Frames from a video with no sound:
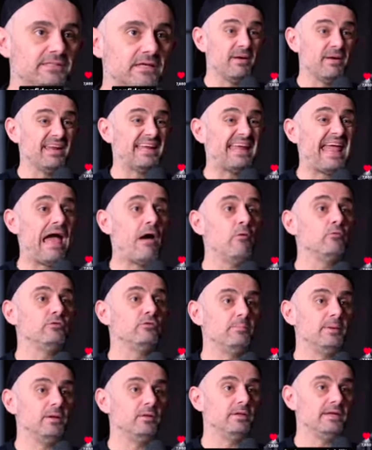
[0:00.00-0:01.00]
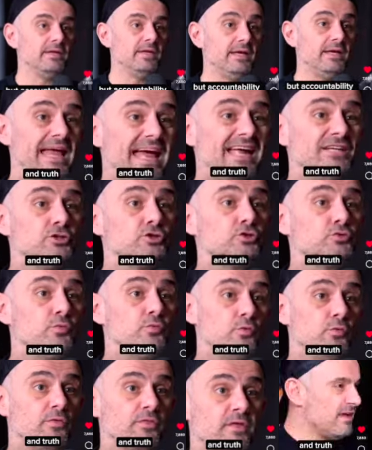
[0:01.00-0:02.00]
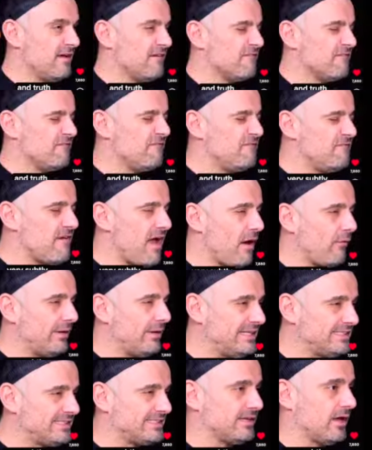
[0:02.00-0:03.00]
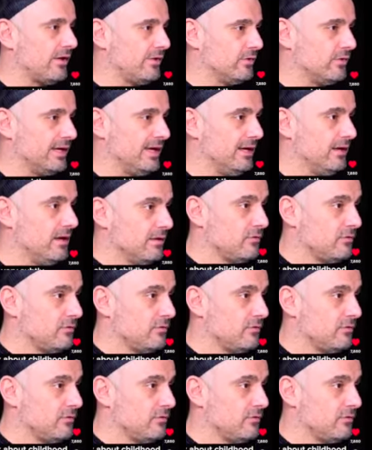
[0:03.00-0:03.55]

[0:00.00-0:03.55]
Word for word: but accountability and truth very subtly.